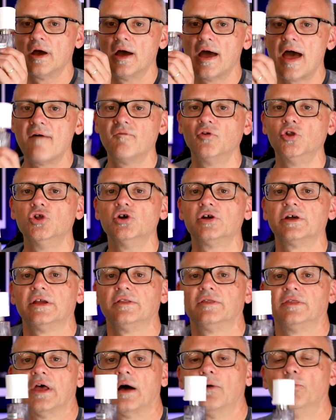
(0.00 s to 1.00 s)
Have a look
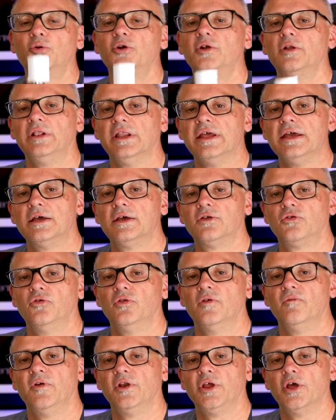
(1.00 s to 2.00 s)
at, I'll put a link to
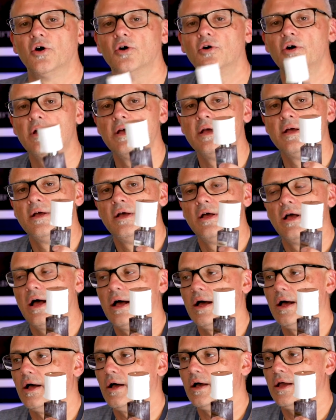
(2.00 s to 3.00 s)
the video.
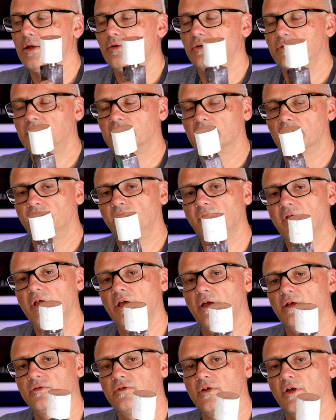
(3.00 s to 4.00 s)
It's a
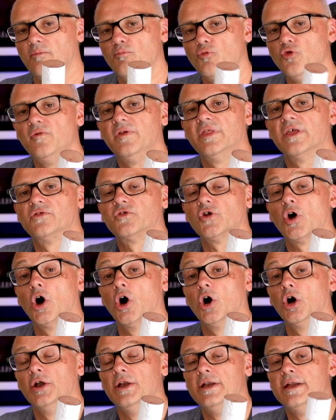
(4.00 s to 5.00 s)
movie that's
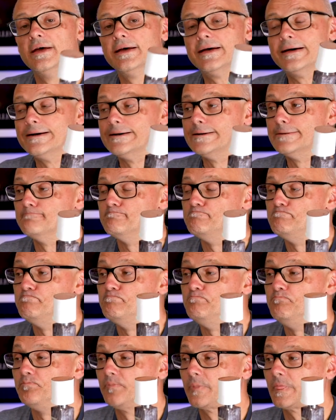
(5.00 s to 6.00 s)

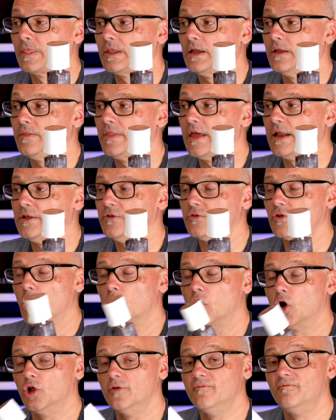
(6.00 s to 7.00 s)
on, that is
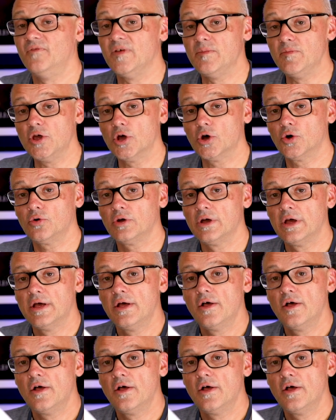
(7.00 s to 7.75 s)
on Vimeo.